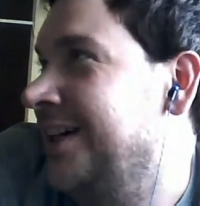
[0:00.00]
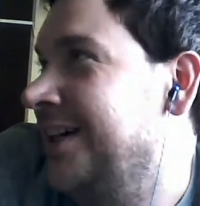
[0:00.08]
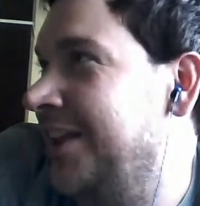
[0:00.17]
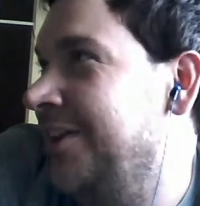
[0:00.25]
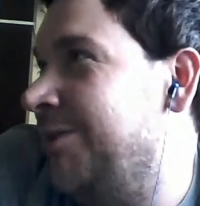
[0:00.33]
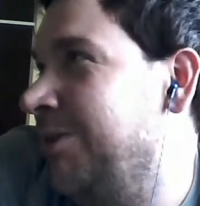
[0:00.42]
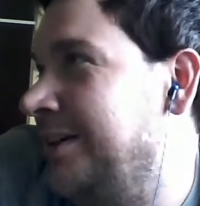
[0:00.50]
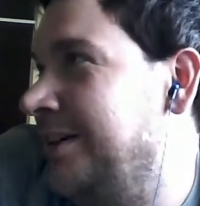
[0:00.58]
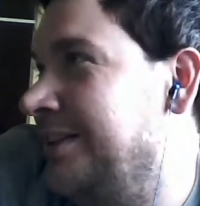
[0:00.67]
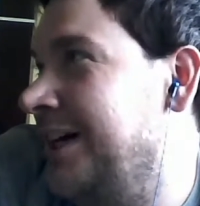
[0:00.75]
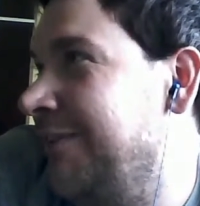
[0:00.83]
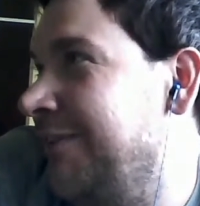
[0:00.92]
And they're like, well, he's in
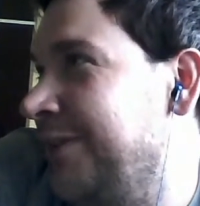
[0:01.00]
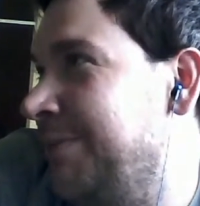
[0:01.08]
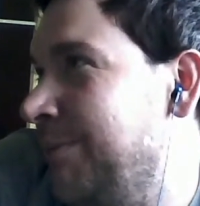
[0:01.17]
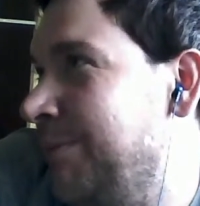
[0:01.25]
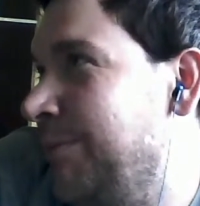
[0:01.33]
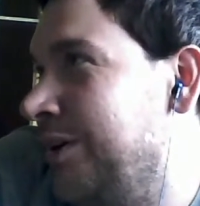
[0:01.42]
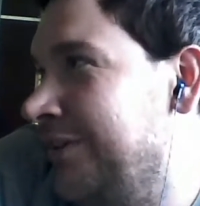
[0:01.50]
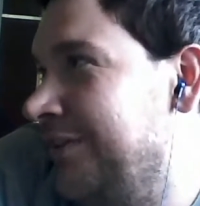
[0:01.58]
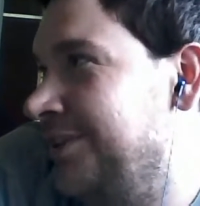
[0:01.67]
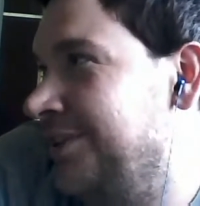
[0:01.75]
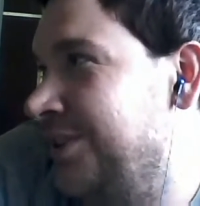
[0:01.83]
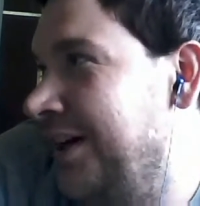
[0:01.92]
town for the pinball
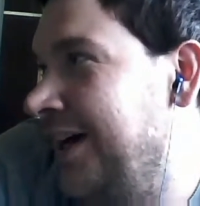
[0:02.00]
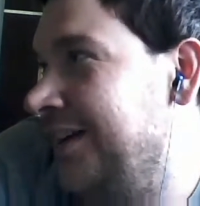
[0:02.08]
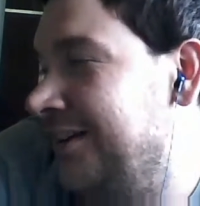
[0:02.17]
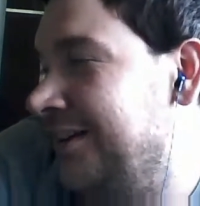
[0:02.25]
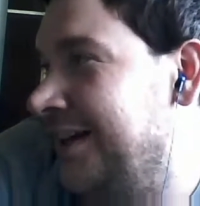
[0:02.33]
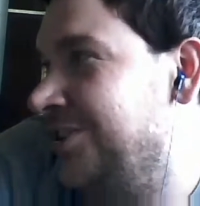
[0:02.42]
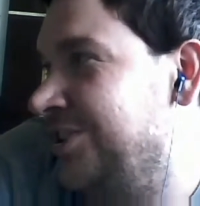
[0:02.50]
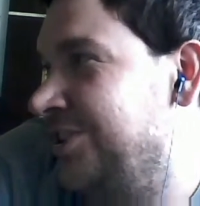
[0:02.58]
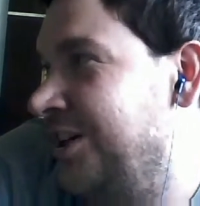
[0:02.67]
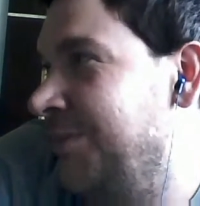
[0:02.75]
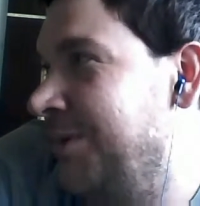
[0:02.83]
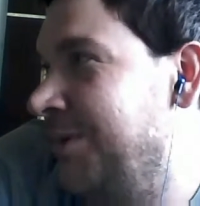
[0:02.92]
convention at the
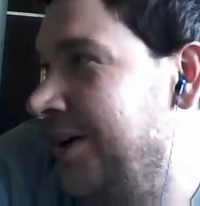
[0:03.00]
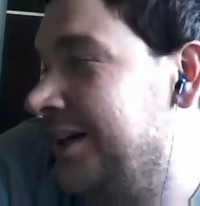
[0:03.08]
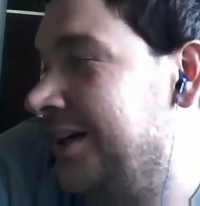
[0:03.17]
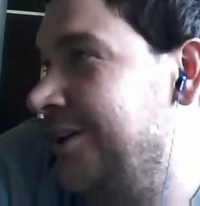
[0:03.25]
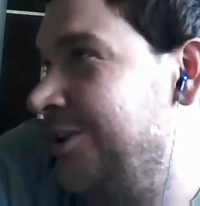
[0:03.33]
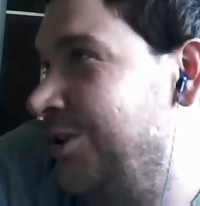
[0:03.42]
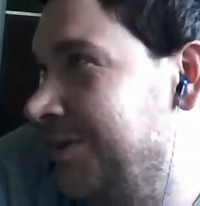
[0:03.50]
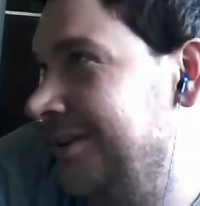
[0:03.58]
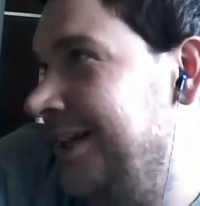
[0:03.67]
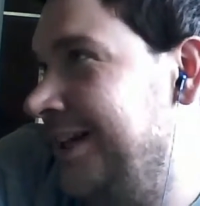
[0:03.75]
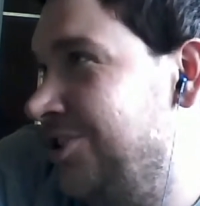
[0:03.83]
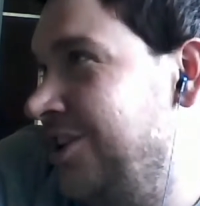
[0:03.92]
Lincolnshire Marriott. Can you come to the
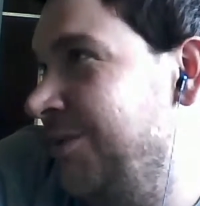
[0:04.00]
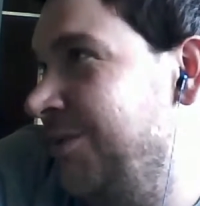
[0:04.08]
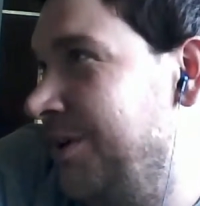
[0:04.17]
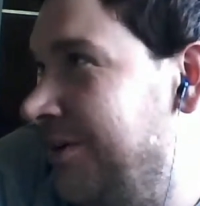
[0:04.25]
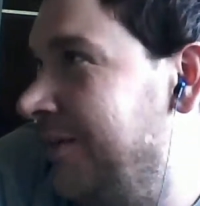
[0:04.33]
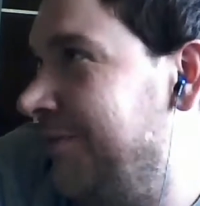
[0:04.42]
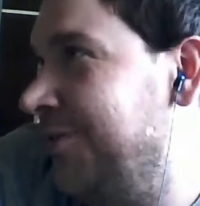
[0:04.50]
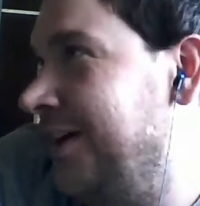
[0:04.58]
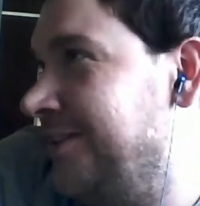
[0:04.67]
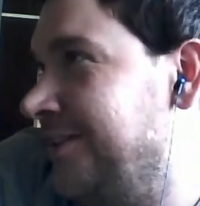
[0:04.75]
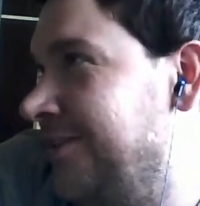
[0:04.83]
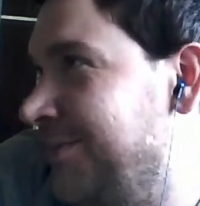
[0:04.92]
Lincolnshire Marriott for the
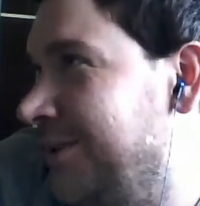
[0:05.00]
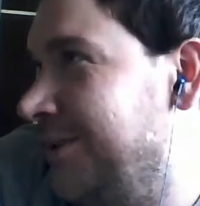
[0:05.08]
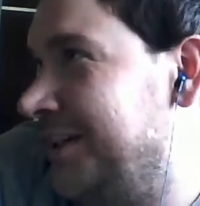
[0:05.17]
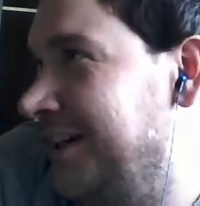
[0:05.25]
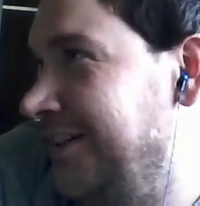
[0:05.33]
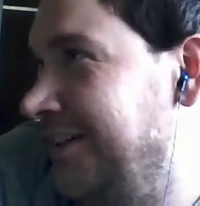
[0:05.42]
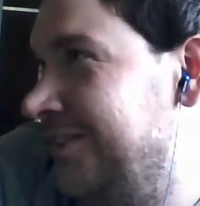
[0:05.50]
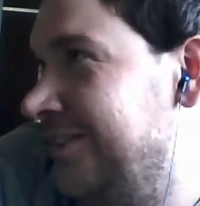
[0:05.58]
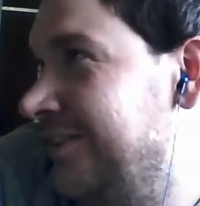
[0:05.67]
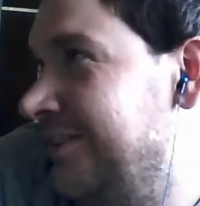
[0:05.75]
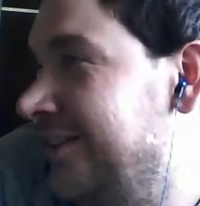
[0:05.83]
XRT broadcast?